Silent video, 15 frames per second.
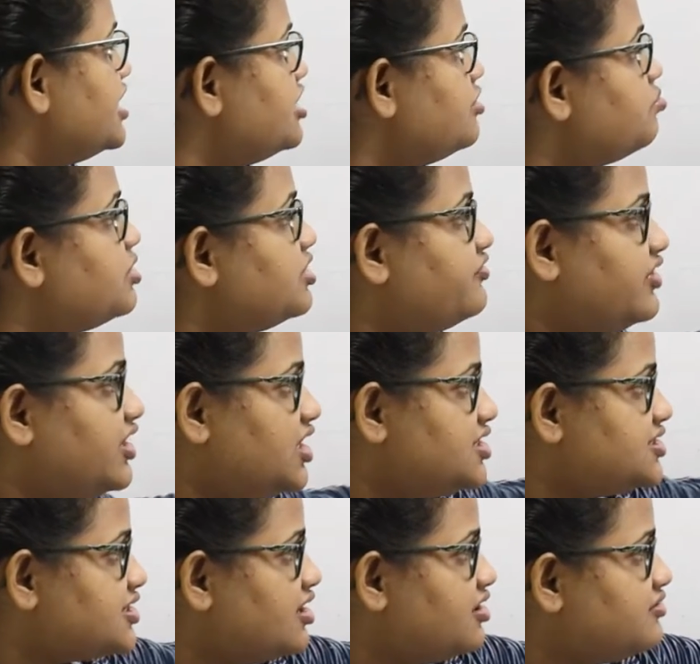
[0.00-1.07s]
He betrayed
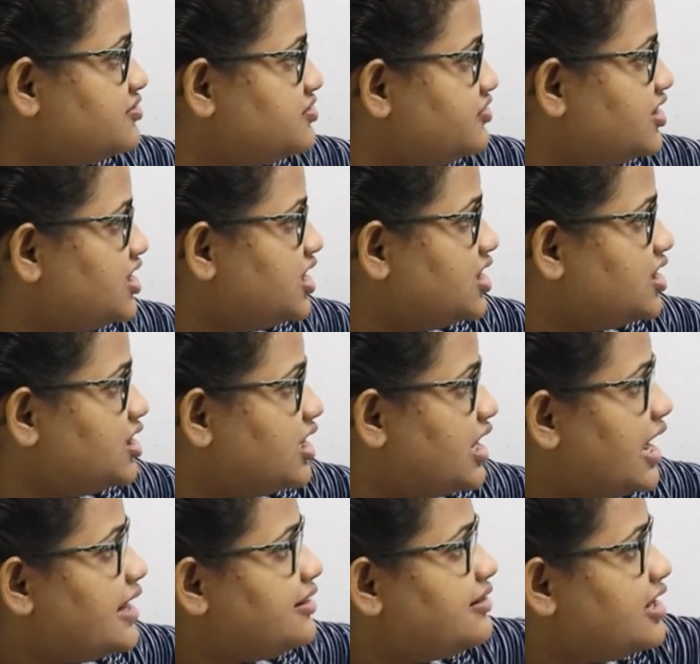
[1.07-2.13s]
his country
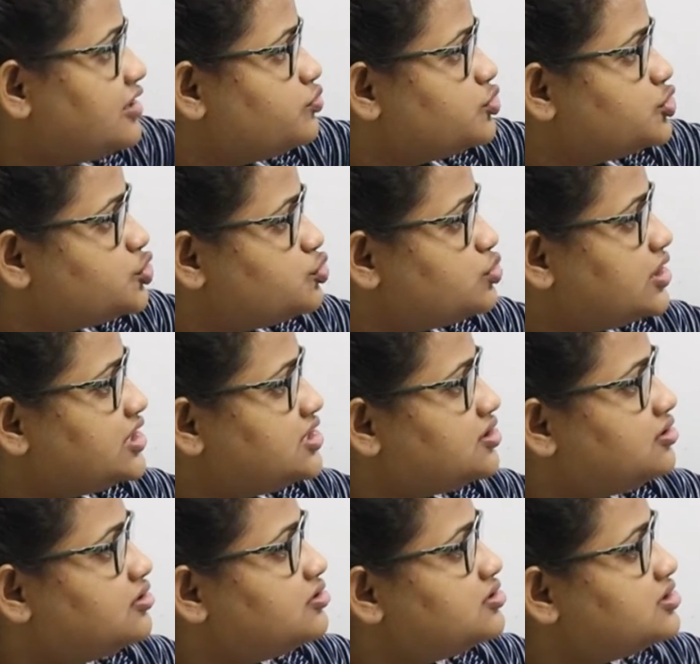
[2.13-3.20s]
and that was to the
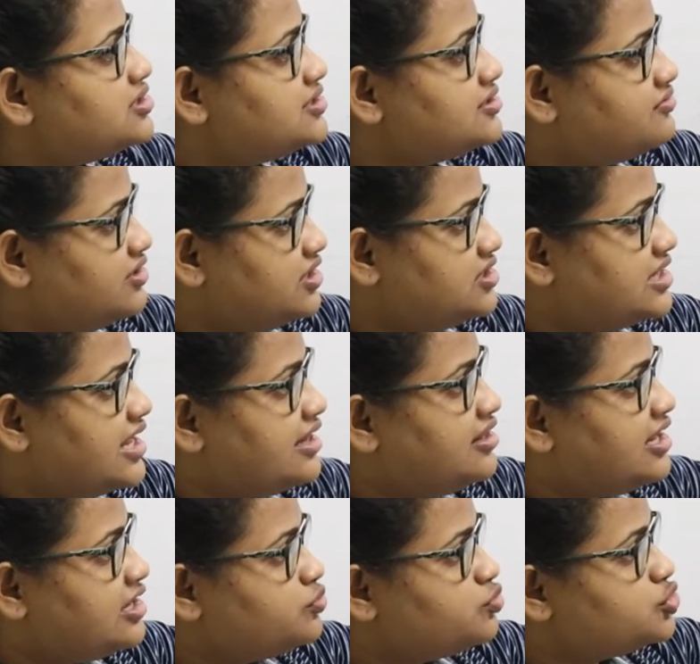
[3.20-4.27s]
eternal disgrace,
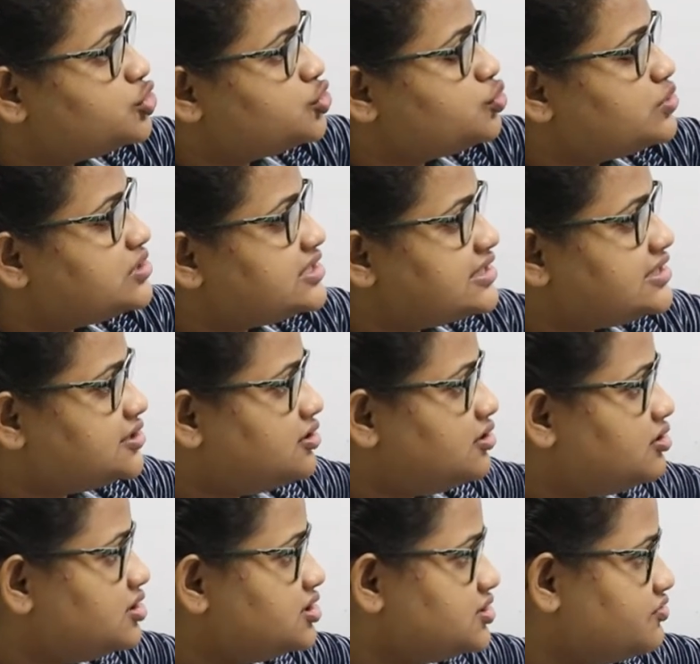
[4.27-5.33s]
and that was to his
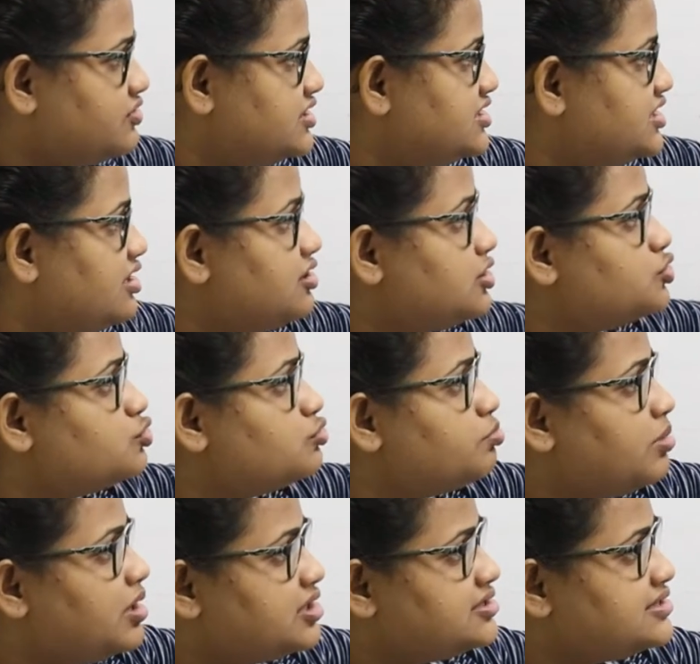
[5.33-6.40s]
eternal disgrace. There are two
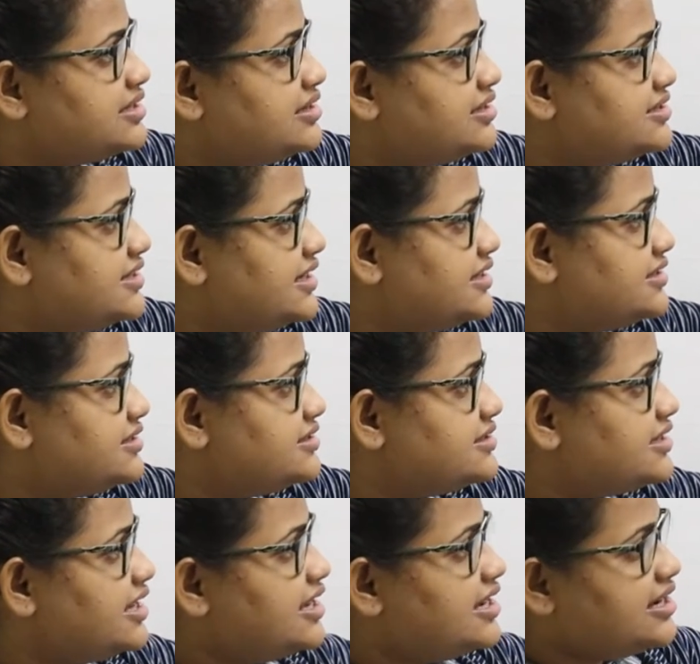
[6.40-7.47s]
parts in the
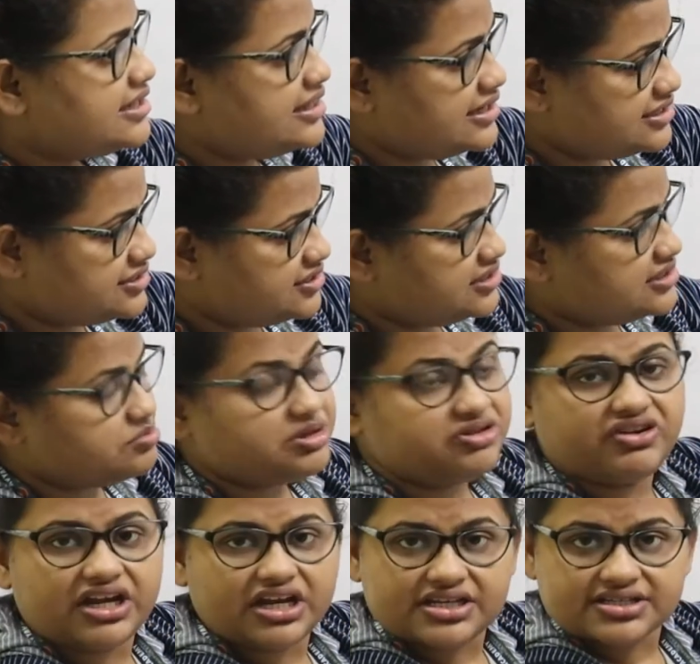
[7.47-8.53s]
sentence. That is, he betrayed